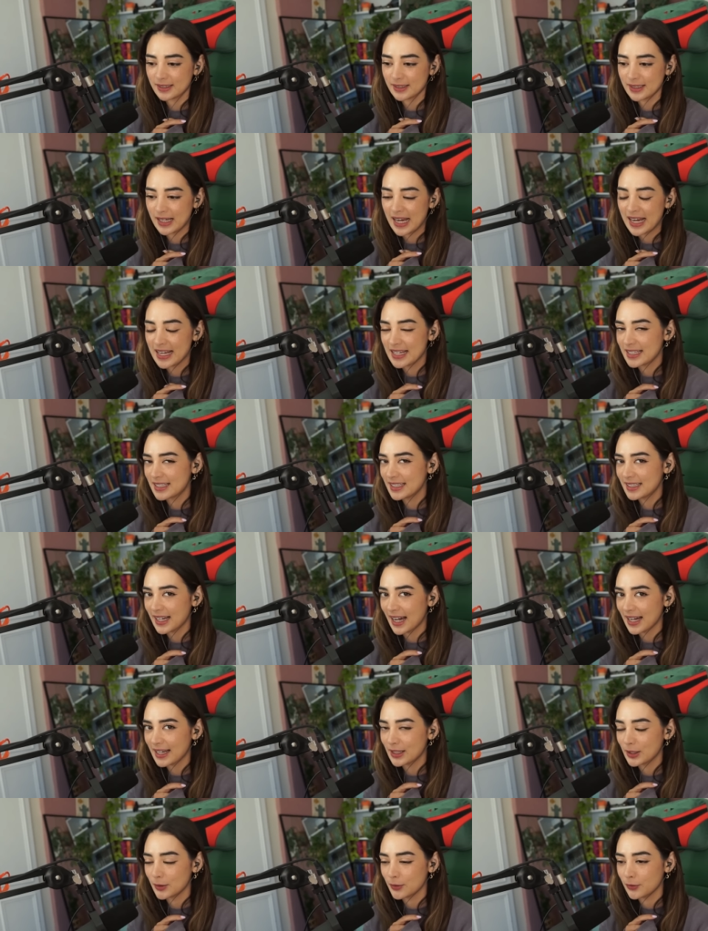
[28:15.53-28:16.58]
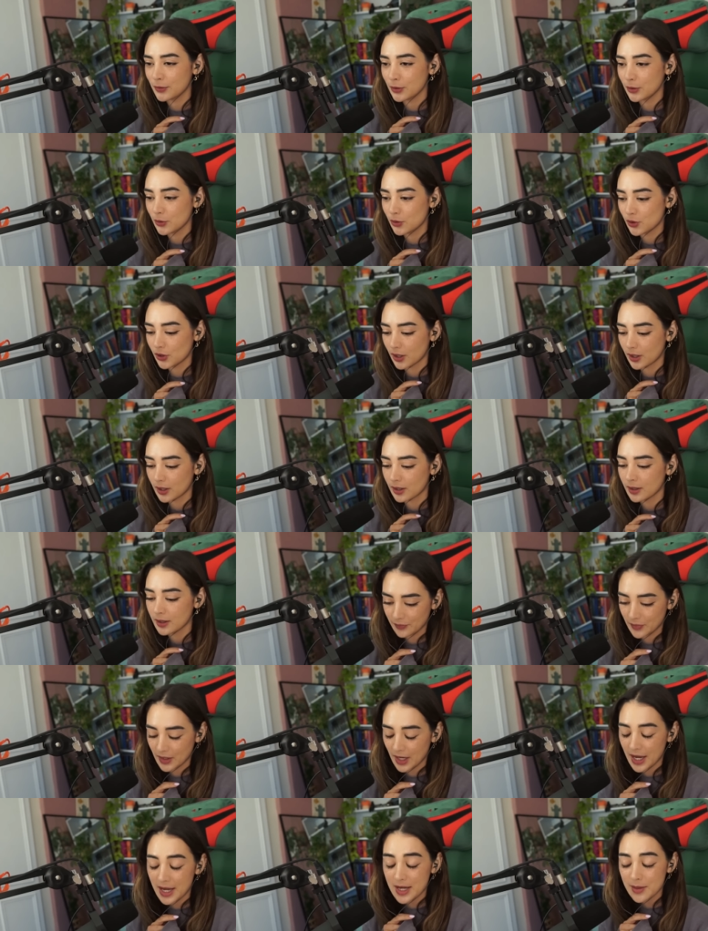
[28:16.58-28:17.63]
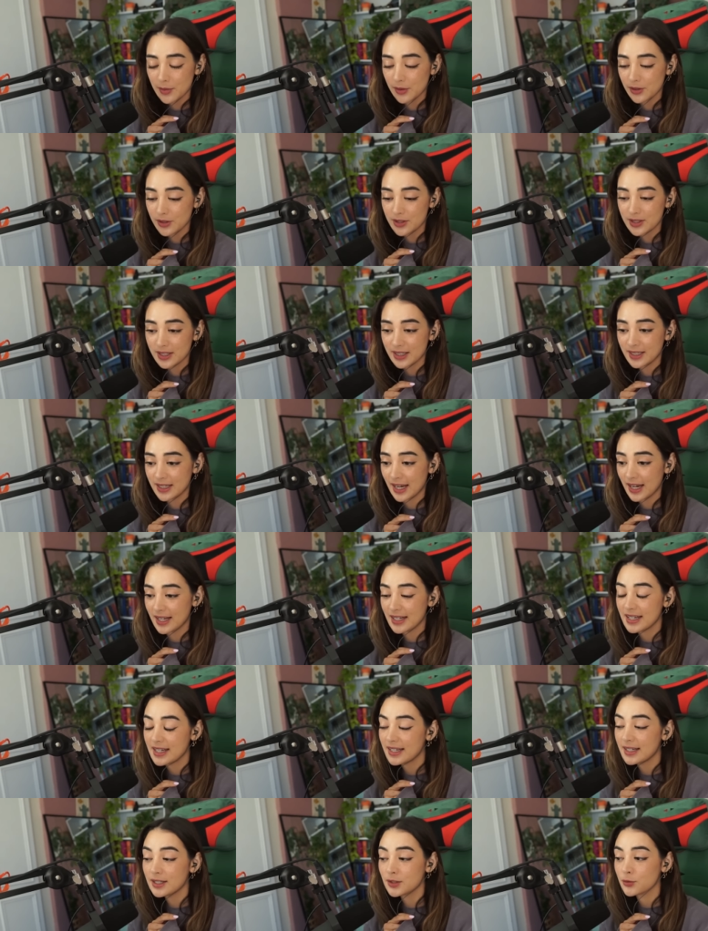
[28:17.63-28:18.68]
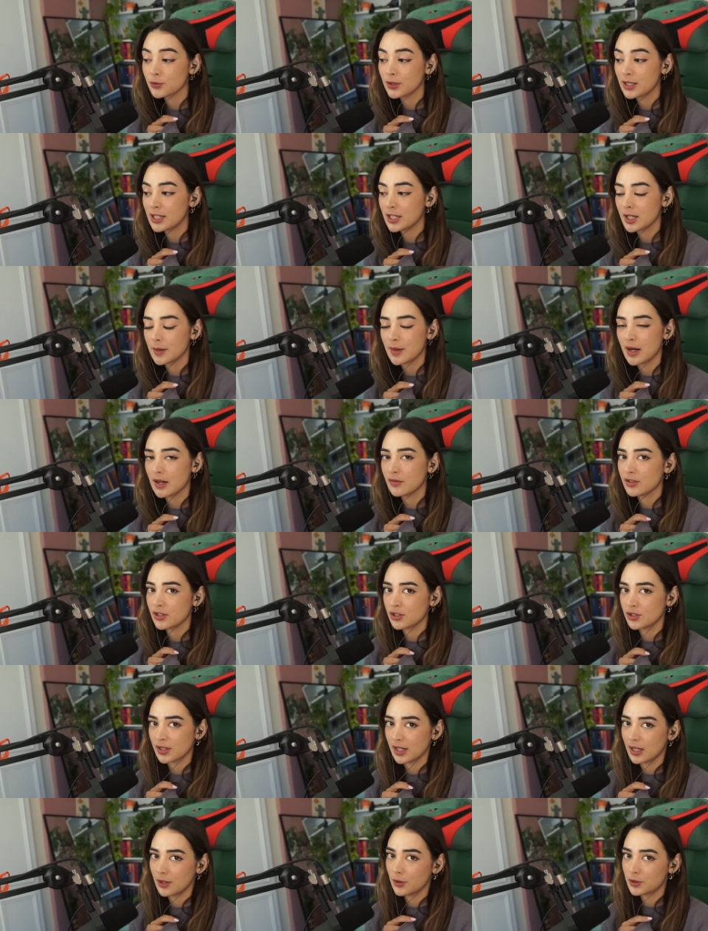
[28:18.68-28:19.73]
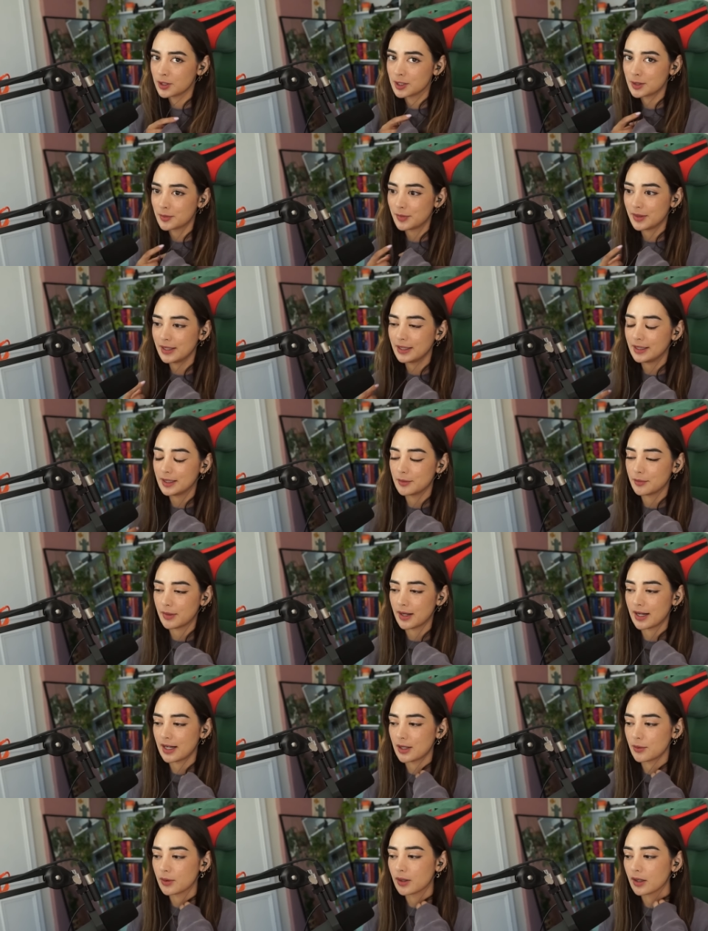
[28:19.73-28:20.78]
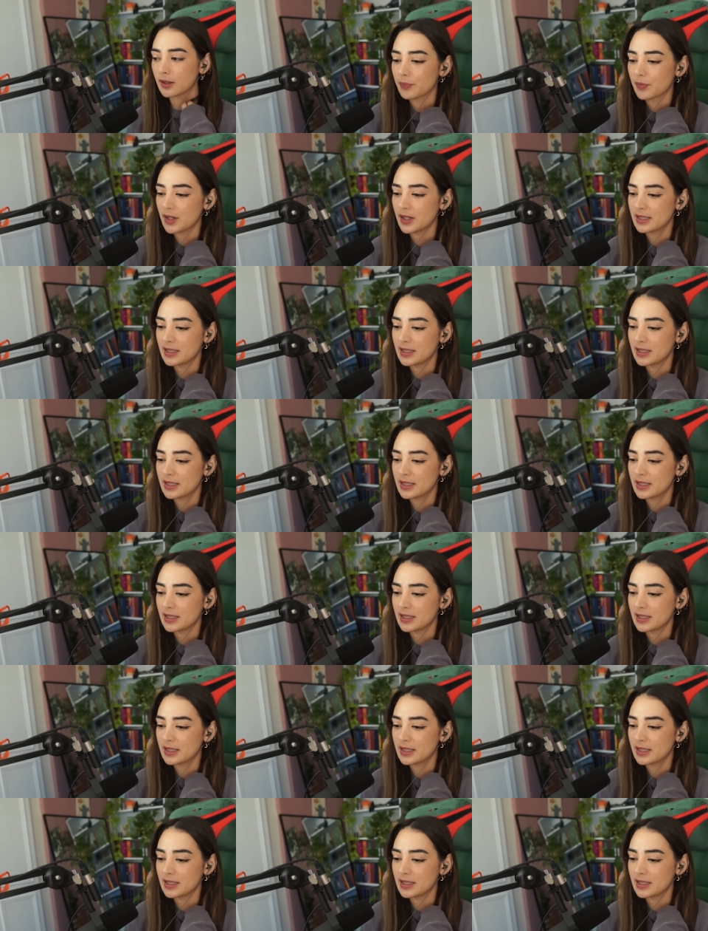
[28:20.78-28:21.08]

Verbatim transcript: hinting at in the future. Aemond, again, he has really come out of his shell since being in power.